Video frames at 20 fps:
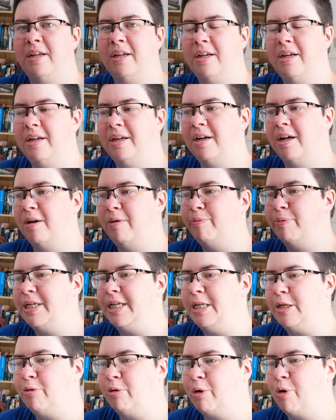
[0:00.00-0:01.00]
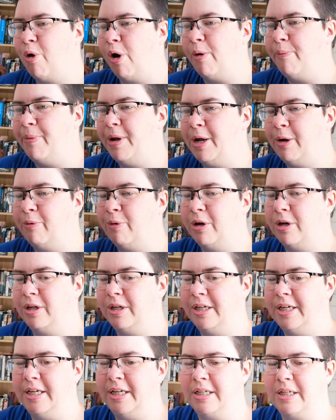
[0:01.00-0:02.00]
you know, but these were quite big where I
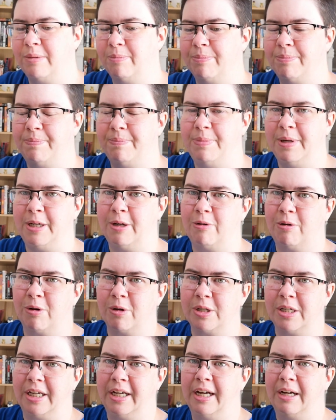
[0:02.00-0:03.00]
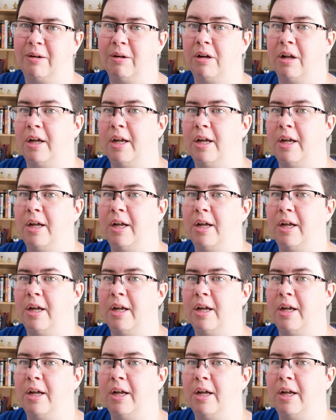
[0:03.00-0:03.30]
needed some big crossing out.